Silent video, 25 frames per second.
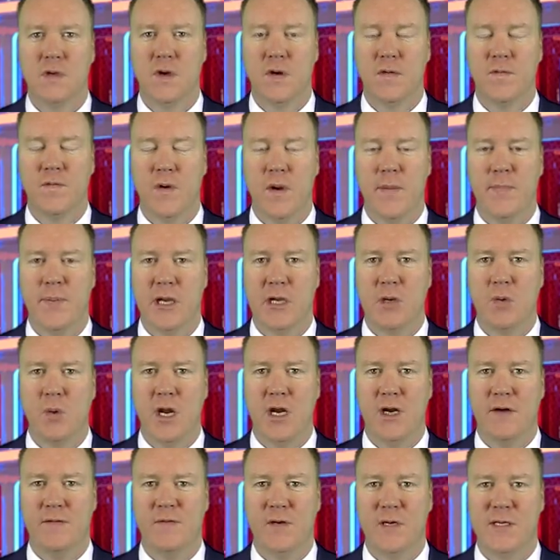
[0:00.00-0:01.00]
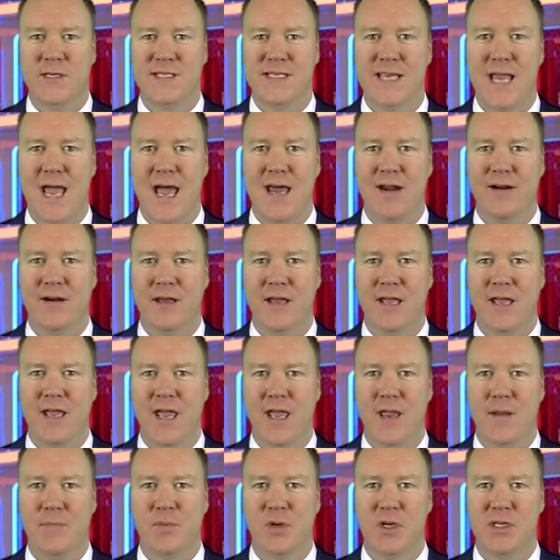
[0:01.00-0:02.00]
Your free pick winner for Saturday,
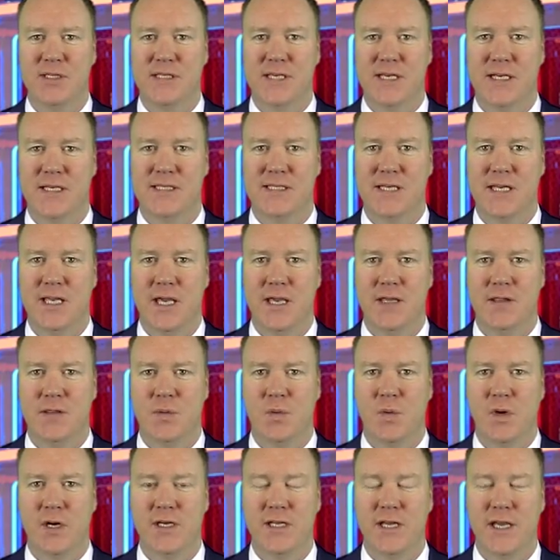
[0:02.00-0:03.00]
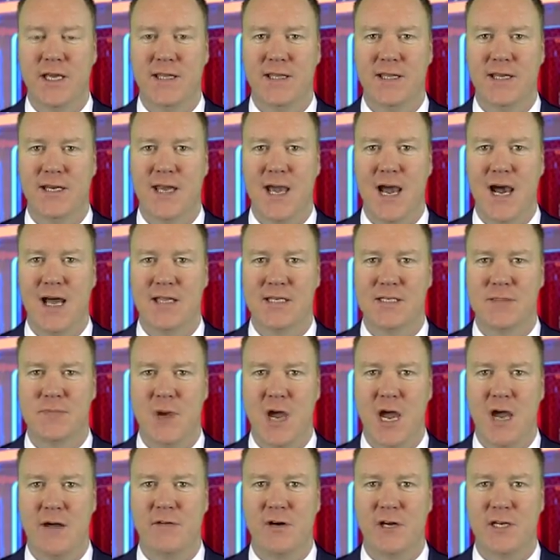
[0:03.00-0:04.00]
April 16th. We're taking the Dallas
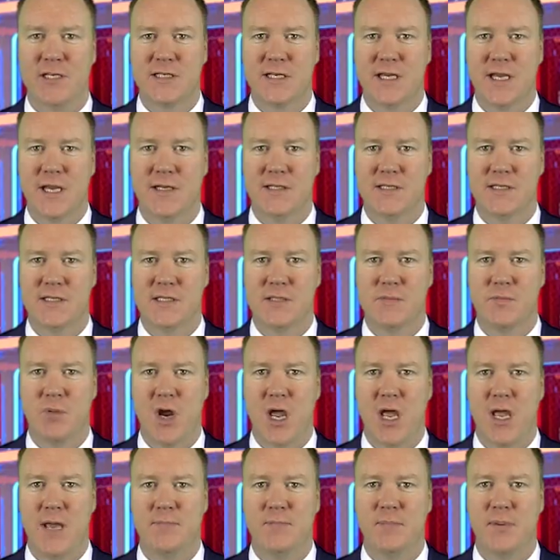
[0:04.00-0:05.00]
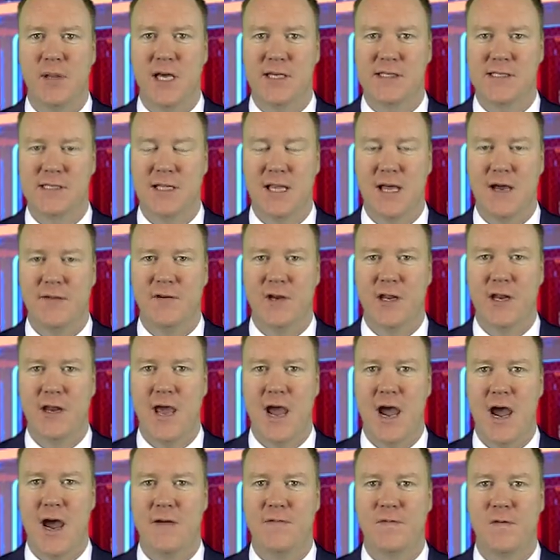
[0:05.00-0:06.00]
Mavericks against the spread, plus 11.5
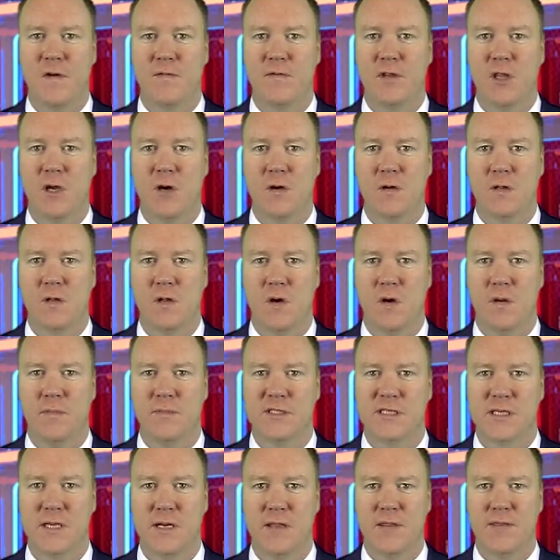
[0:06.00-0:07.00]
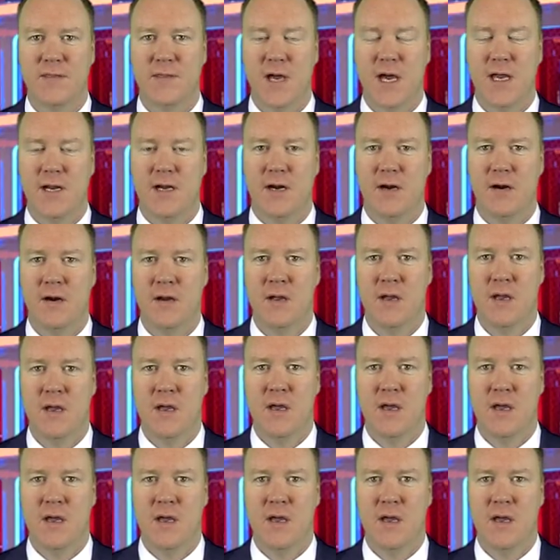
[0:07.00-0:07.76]
over the Oklahoma City Thunder.